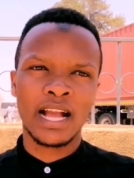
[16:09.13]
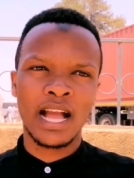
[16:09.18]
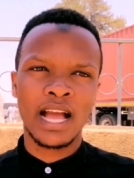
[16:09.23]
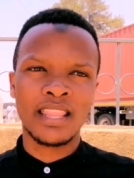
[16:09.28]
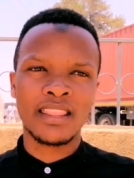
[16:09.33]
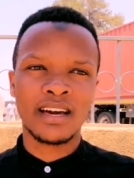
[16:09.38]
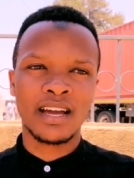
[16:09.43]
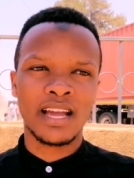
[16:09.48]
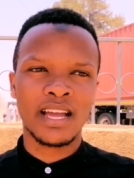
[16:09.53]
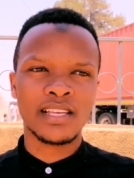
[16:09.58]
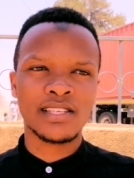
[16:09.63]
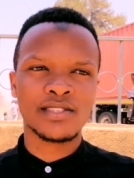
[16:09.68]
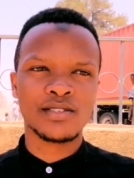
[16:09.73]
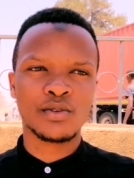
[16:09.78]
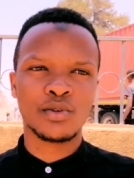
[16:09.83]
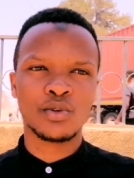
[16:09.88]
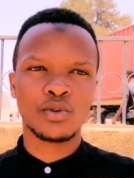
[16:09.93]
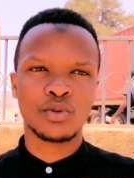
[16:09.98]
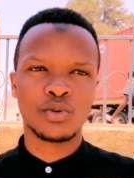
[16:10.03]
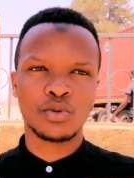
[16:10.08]
other guys
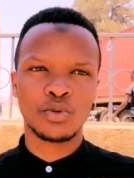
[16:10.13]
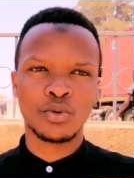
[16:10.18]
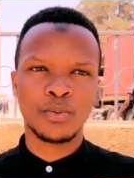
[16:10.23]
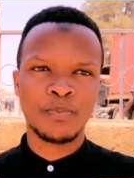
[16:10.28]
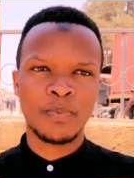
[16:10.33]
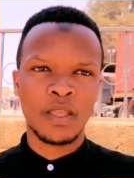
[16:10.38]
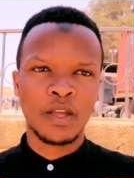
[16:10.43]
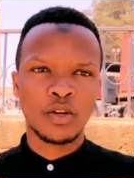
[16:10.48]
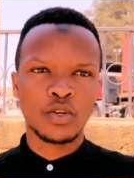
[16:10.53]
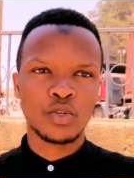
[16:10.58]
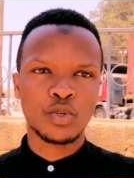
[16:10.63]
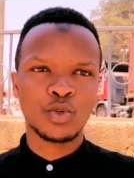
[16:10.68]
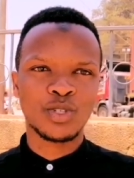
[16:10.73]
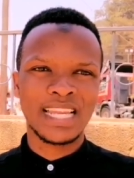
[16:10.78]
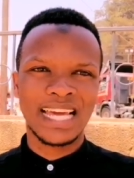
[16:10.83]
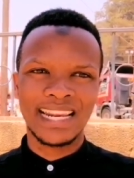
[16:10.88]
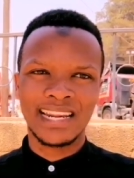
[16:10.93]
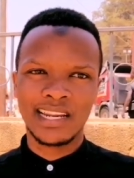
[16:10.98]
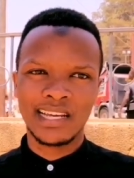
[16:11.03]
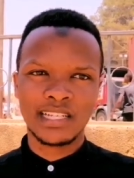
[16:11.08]
who do
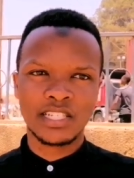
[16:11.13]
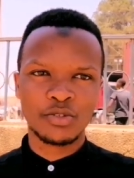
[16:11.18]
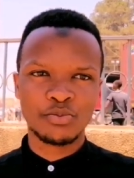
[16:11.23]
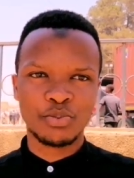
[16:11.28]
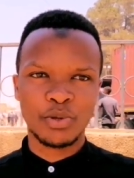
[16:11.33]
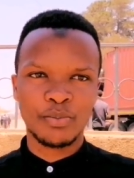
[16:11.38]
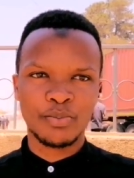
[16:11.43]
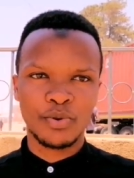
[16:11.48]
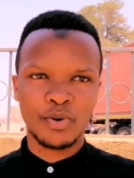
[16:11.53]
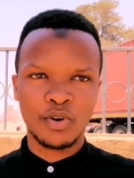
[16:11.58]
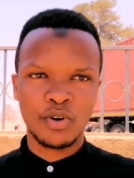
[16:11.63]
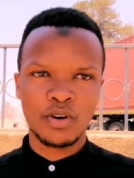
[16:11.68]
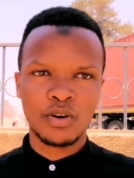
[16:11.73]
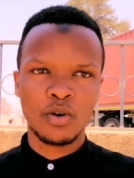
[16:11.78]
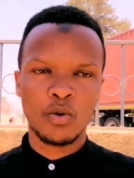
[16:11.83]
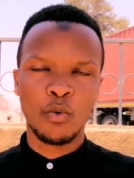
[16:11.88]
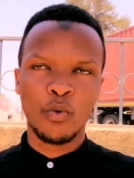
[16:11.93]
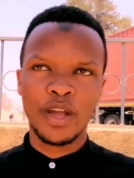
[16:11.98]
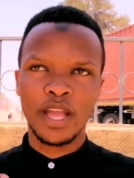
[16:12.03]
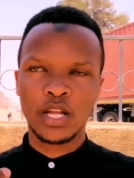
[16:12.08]
direct people
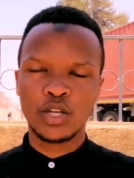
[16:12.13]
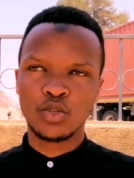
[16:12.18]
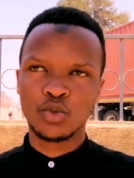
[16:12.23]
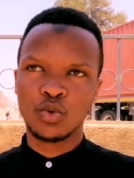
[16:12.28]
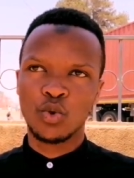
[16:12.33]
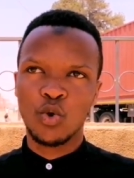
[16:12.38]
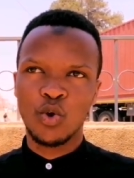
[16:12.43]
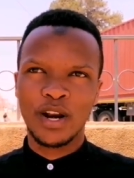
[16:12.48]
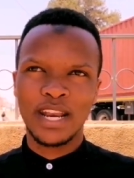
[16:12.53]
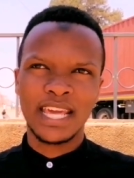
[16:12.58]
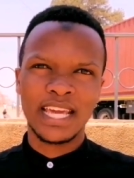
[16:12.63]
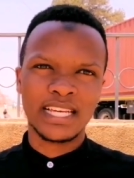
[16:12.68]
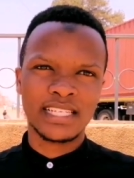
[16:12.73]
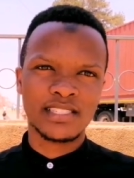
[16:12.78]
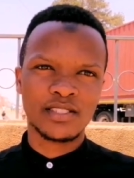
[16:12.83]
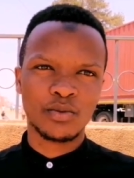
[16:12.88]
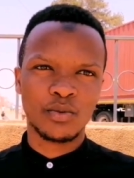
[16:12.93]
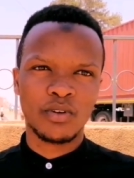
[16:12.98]
where to go next,